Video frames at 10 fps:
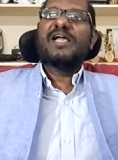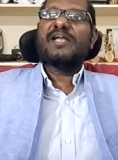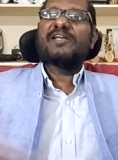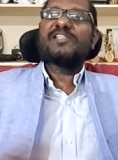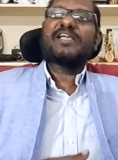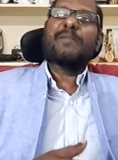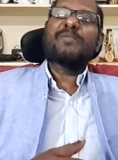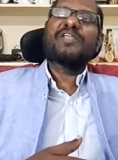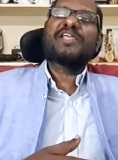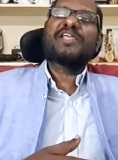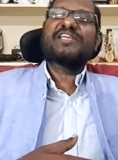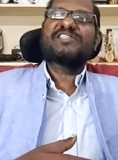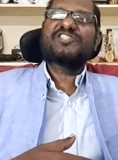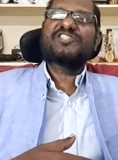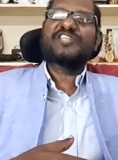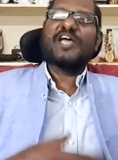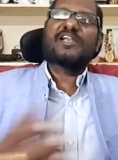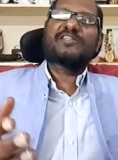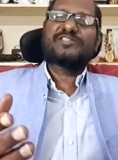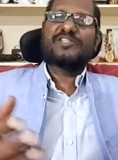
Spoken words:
And the communication channels